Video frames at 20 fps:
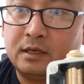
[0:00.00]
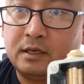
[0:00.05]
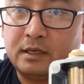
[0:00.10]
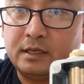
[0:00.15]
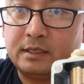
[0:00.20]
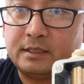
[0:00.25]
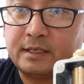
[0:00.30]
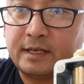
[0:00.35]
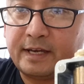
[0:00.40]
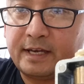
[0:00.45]

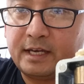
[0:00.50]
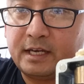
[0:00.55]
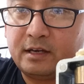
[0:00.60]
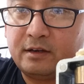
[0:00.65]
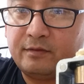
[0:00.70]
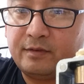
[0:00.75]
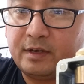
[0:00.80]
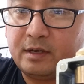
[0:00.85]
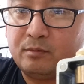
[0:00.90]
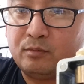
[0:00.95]
is I
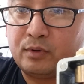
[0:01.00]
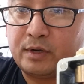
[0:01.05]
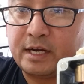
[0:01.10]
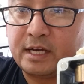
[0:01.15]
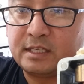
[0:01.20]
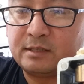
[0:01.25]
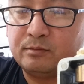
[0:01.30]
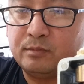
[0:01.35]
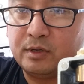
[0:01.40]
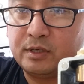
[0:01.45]
have a
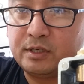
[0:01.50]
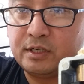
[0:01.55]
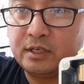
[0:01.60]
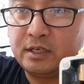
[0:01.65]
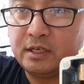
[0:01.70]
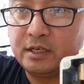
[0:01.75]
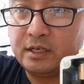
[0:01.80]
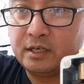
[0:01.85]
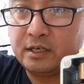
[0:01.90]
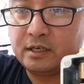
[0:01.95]
brass
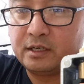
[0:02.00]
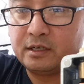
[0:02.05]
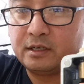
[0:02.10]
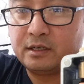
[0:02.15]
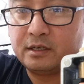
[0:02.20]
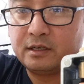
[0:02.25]
bushing here.